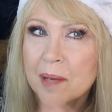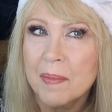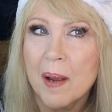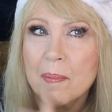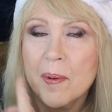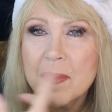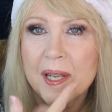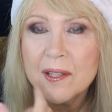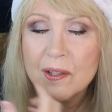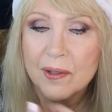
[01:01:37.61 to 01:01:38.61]

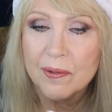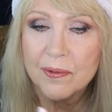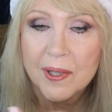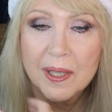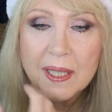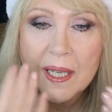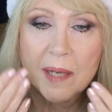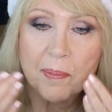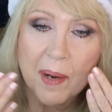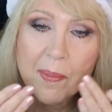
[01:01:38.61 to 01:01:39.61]
peppermint, you can feel it,
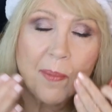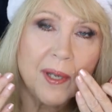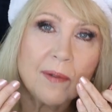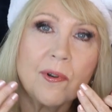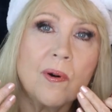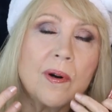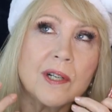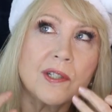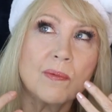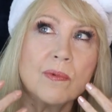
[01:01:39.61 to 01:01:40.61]
and peppermint, of
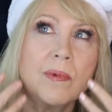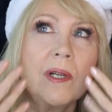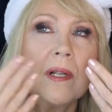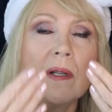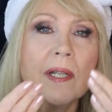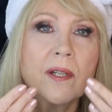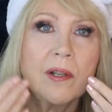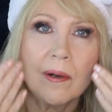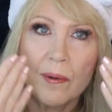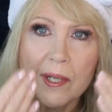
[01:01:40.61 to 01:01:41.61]
course, will
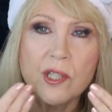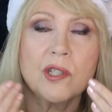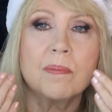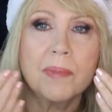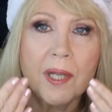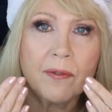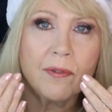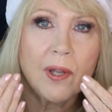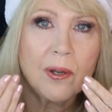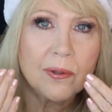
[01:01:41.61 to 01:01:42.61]
encourage blood
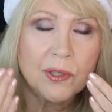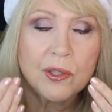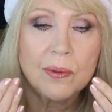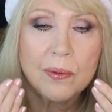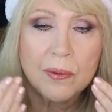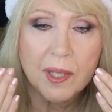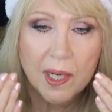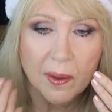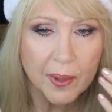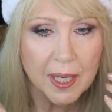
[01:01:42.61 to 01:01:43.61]
flow to the
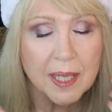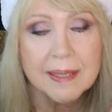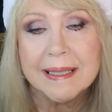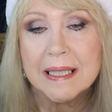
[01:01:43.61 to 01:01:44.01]
area,